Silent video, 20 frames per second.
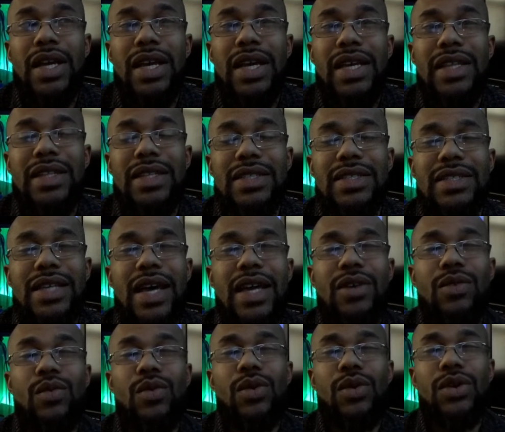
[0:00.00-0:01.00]
the
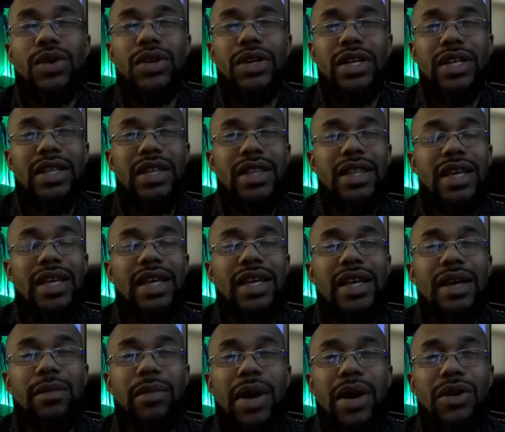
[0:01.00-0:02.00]
psych ward
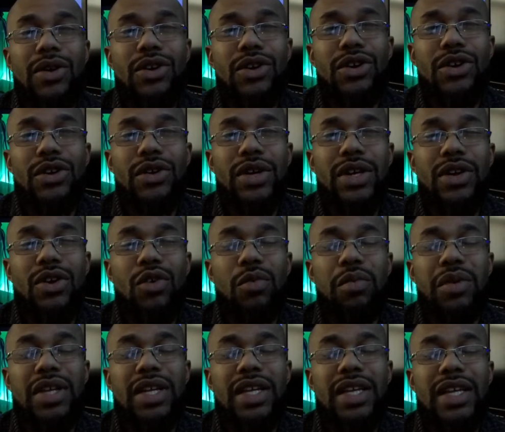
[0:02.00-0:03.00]
thinking about her and
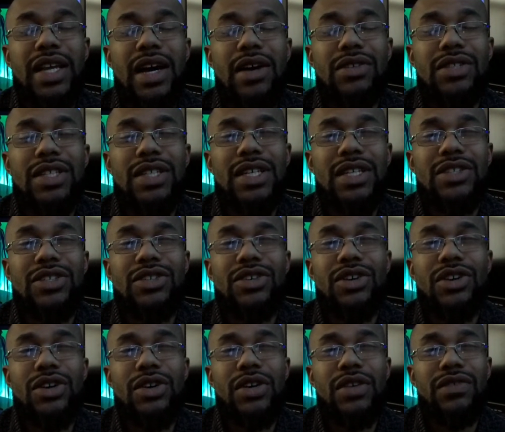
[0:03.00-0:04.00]
hoping to get out to get to
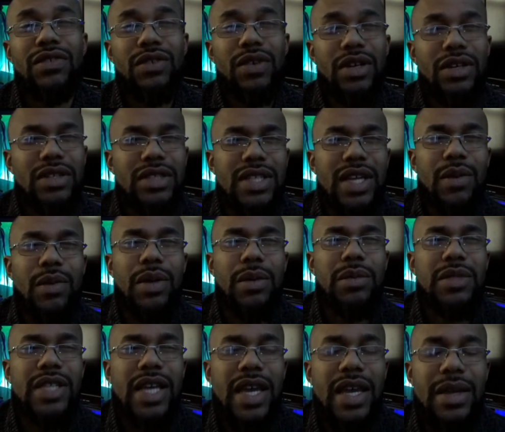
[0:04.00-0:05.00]
her, if you understand what
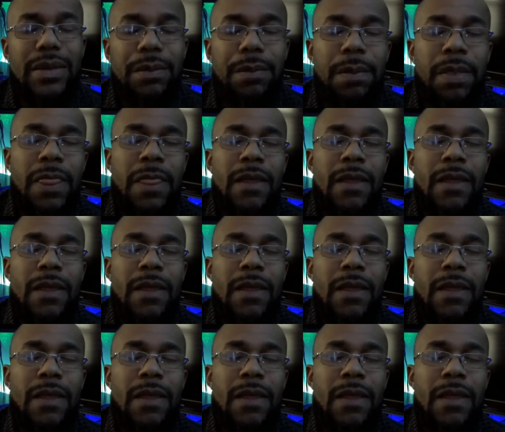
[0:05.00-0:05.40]
I'm saying.